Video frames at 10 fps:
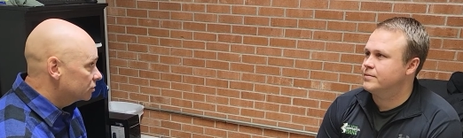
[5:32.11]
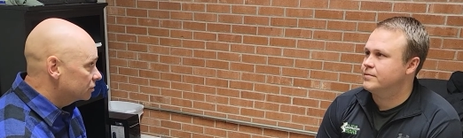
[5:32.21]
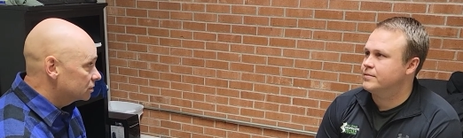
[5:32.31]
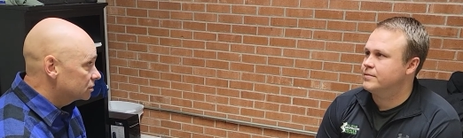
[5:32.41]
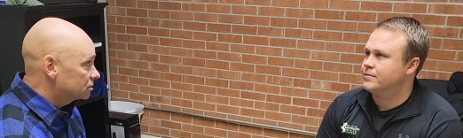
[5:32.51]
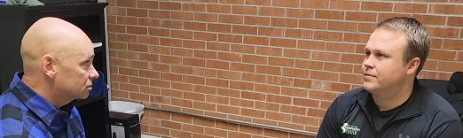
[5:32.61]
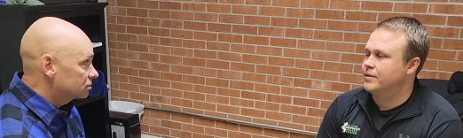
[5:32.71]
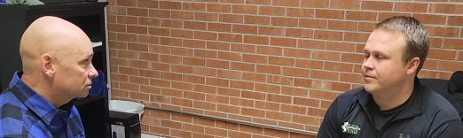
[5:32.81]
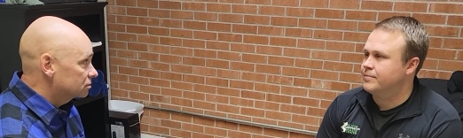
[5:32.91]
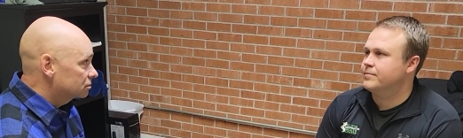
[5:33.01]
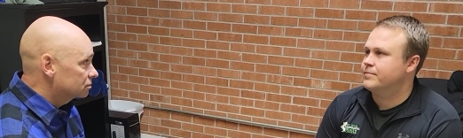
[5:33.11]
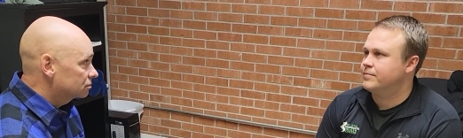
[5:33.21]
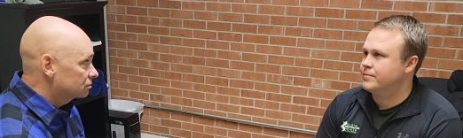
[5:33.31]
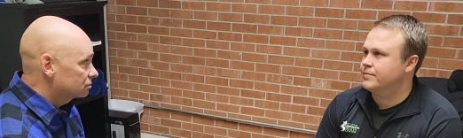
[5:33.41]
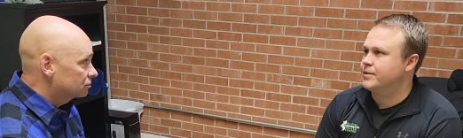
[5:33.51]
Speaker 1: pills. Yep,
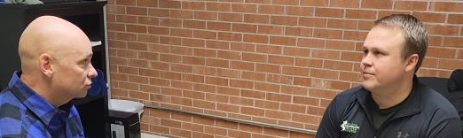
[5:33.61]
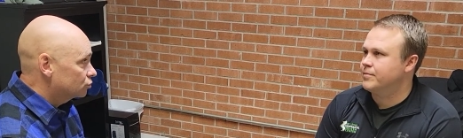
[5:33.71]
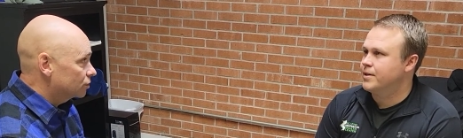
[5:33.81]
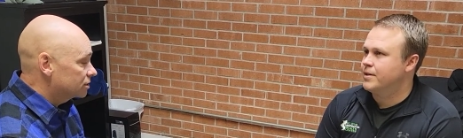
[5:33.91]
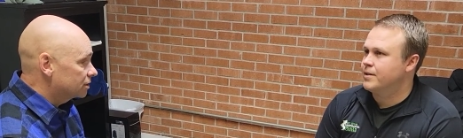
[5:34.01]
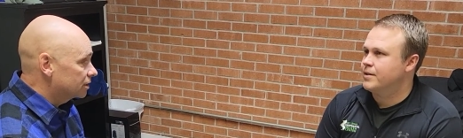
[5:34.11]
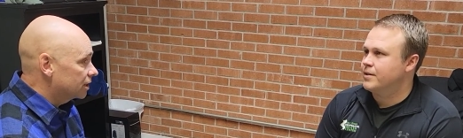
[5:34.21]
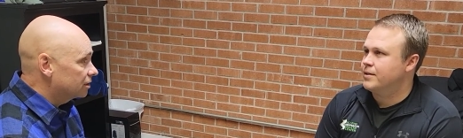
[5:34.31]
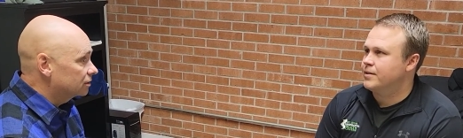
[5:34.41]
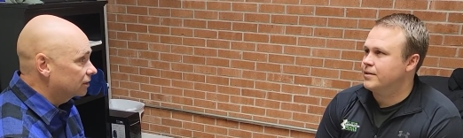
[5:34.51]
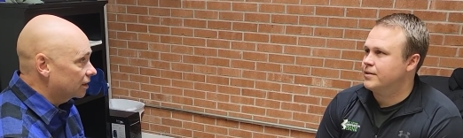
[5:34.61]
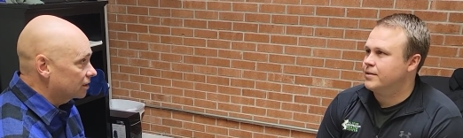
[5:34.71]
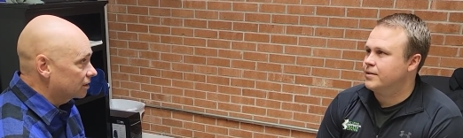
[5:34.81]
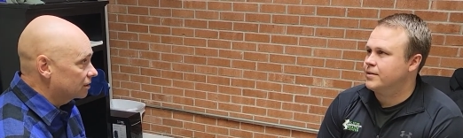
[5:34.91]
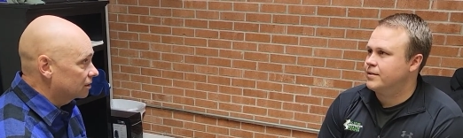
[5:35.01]
yep, Twice a day.
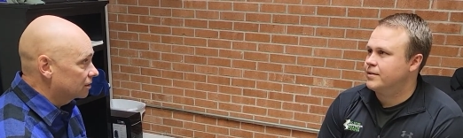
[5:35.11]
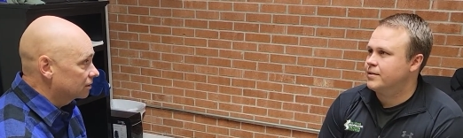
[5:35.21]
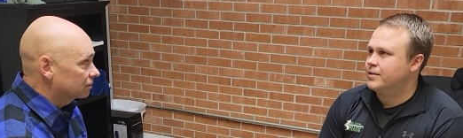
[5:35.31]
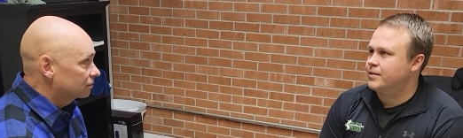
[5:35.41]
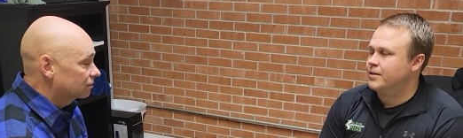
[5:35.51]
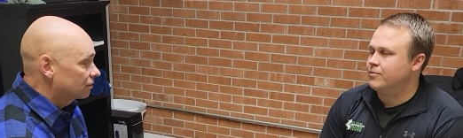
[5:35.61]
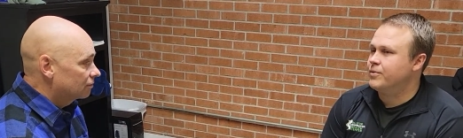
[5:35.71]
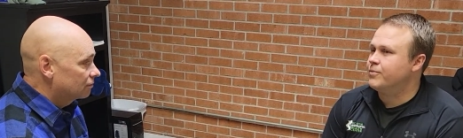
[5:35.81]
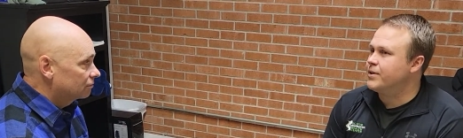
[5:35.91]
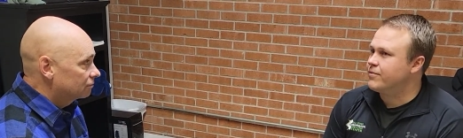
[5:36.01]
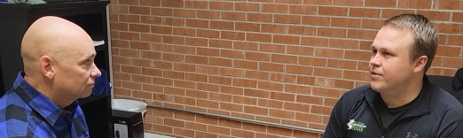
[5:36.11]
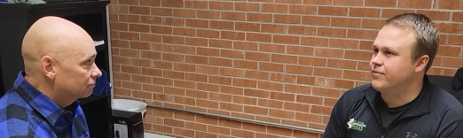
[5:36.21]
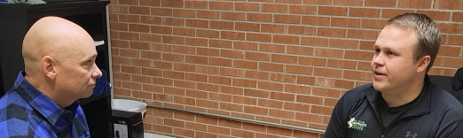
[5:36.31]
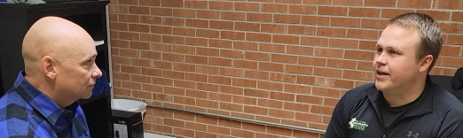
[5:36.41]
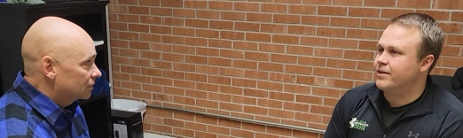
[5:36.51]
And, uh, and we, we never
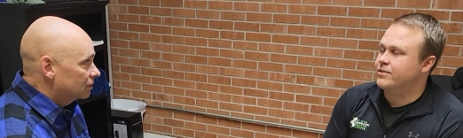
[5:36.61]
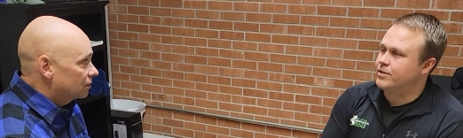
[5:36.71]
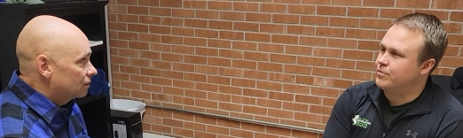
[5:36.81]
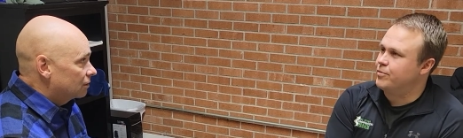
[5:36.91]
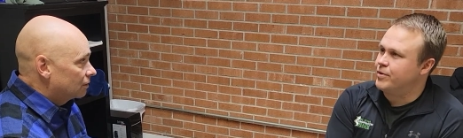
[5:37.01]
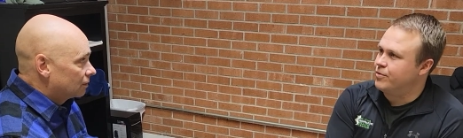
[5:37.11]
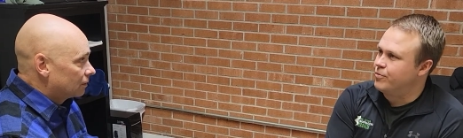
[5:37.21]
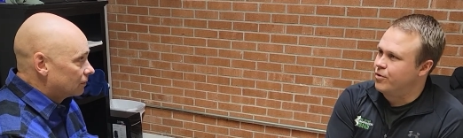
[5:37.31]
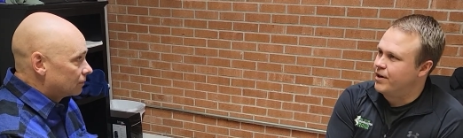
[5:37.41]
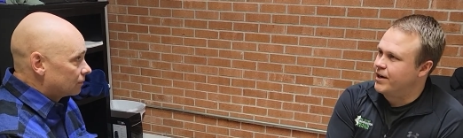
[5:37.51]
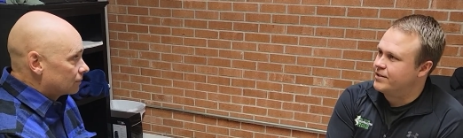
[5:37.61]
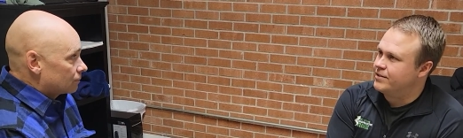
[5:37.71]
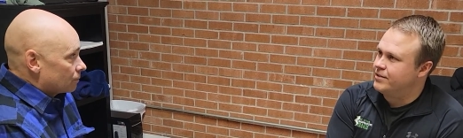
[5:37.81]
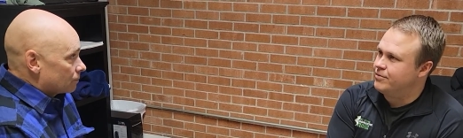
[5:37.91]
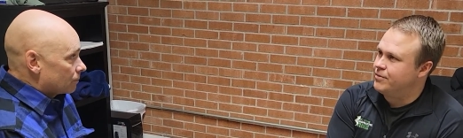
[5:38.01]
even had to supplement with more
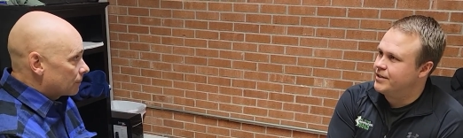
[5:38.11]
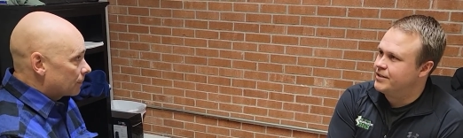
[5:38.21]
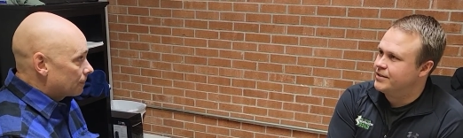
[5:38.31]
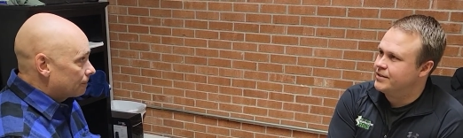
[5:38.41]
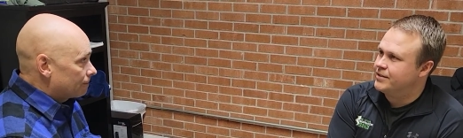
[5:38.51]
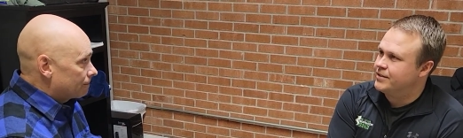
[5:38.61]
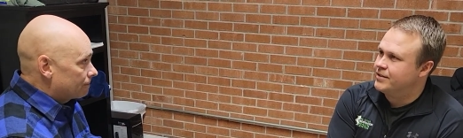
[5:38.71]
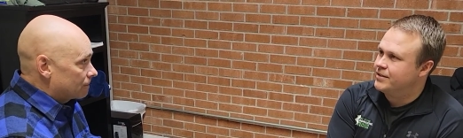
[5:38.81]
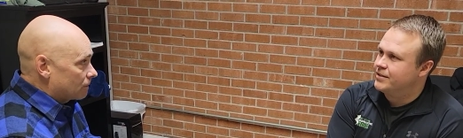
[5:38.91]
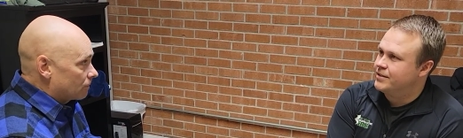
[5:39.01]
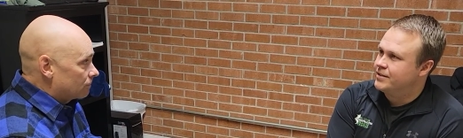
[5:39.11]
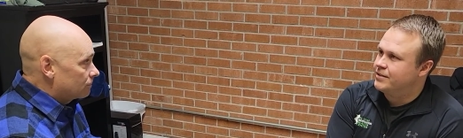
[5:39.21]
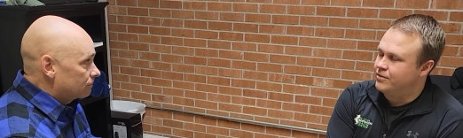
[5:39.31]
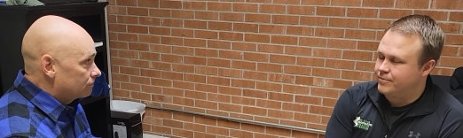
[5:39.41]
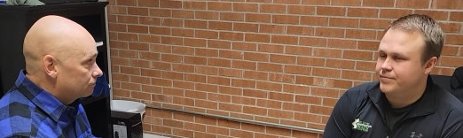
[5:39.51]
acid, did we? No.
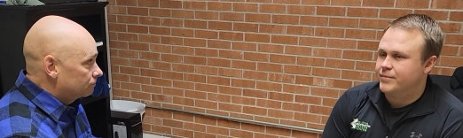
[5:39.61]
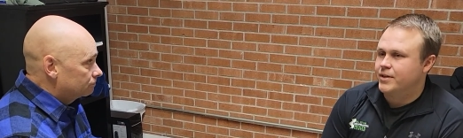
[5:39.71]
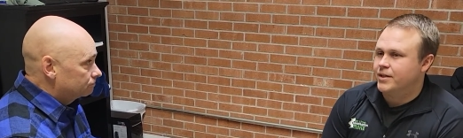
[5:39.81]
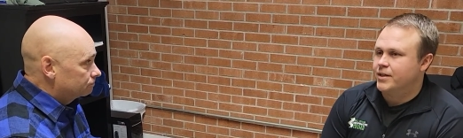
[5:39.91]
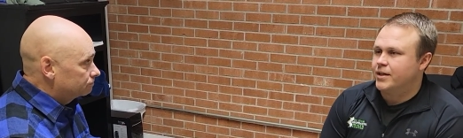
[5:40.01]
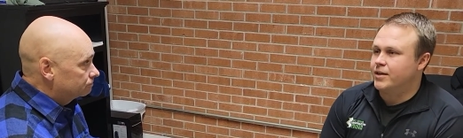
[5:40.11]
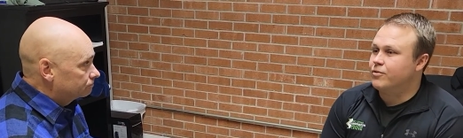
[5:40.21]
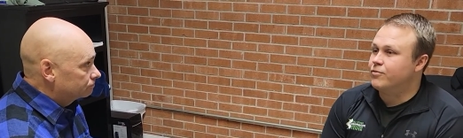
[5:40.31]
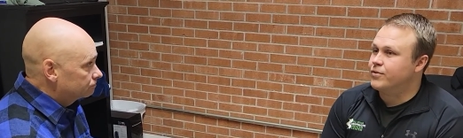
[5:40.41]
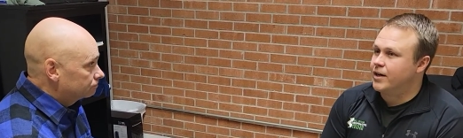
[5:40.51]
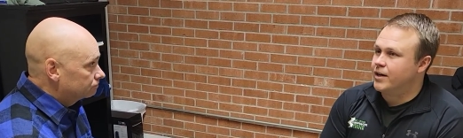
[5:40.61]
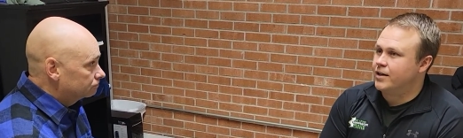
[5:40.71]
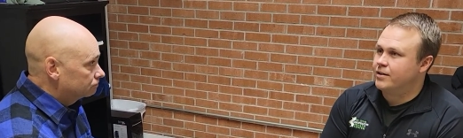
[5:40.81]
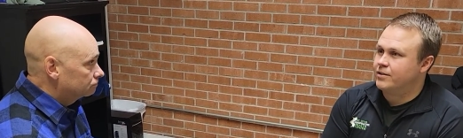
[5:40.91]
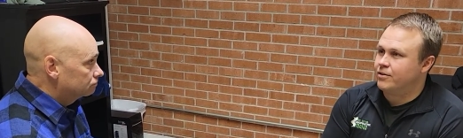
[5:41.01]
No. And you've
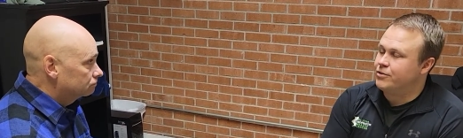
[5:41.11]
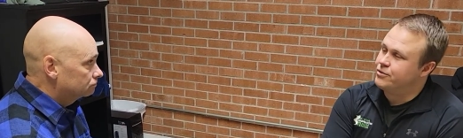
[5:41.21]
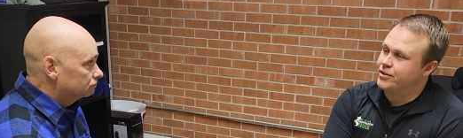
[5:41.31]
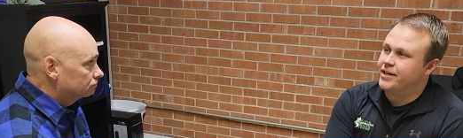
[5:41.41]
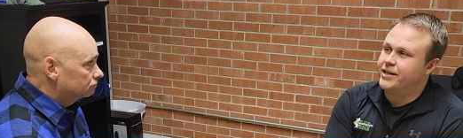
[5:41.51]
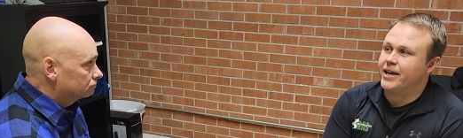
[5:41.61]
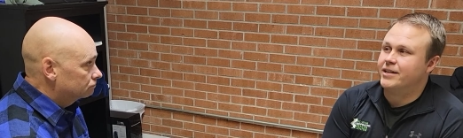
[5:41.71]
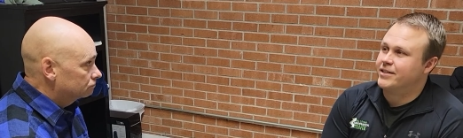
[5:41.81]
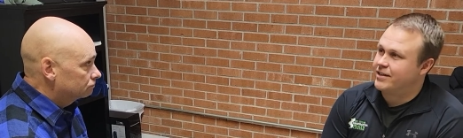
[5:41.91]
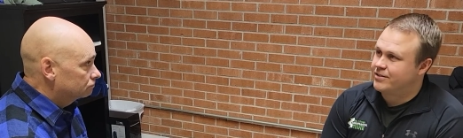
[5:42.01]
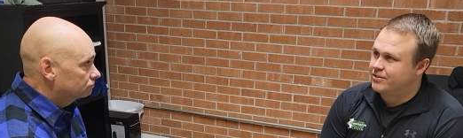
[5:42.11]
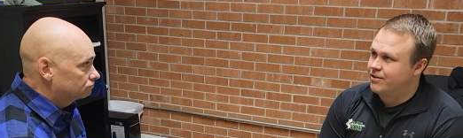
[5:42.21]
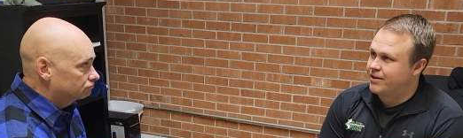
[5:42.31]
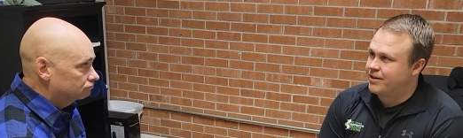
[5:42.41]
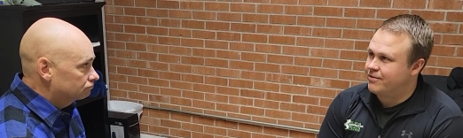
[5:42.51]
gone, are you using any
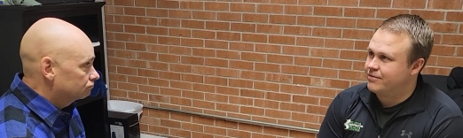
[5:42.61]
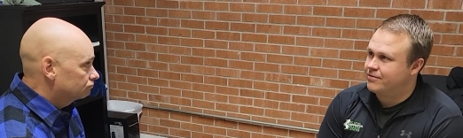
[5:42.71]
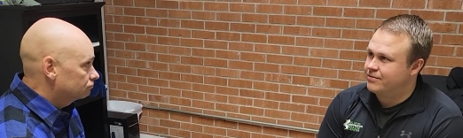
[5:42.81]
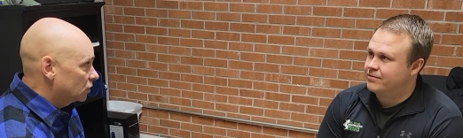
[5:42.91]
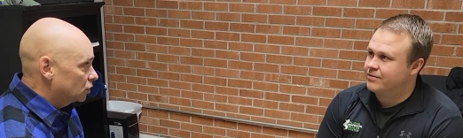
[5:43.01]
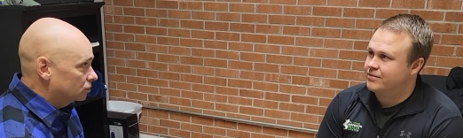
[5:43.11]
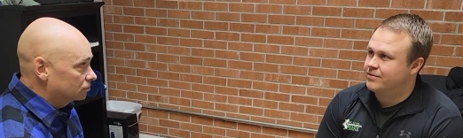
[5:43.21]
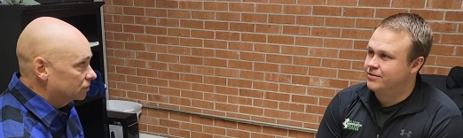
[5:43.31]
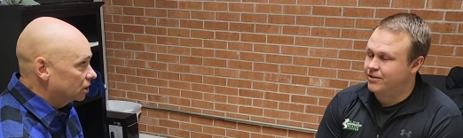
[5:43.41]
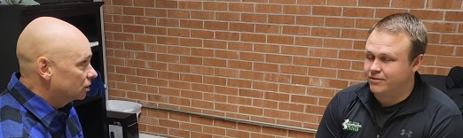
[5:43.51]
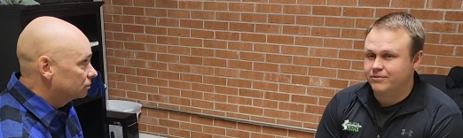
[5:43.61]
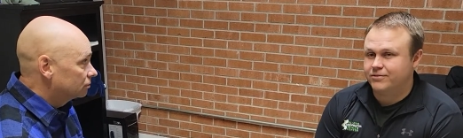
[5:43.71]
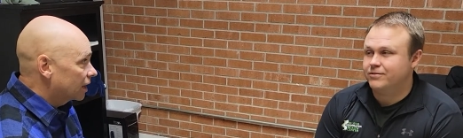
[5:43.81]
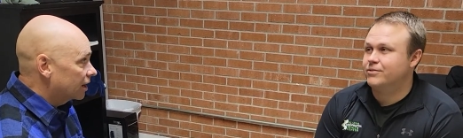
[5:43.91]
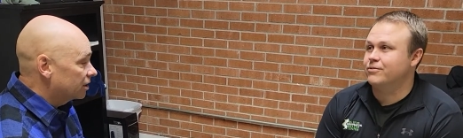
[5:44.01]
antacids right now? No. no
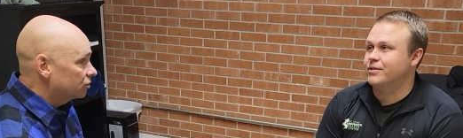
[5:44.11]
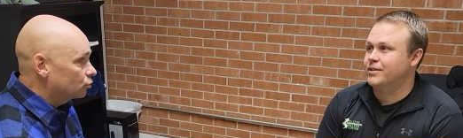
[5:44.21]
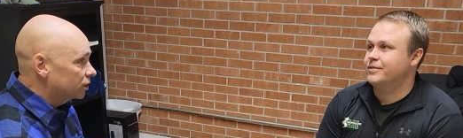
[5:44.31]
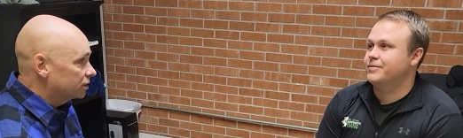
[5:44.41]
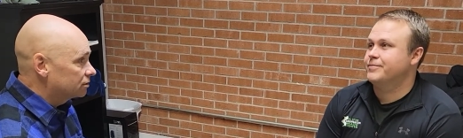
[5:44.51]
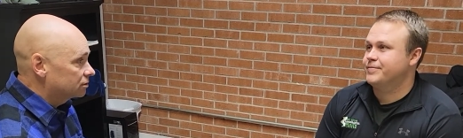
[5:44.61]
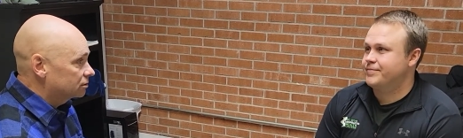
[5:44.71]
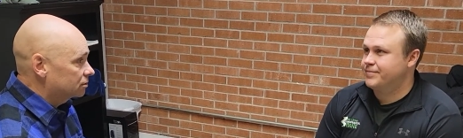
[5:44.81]
I no. quit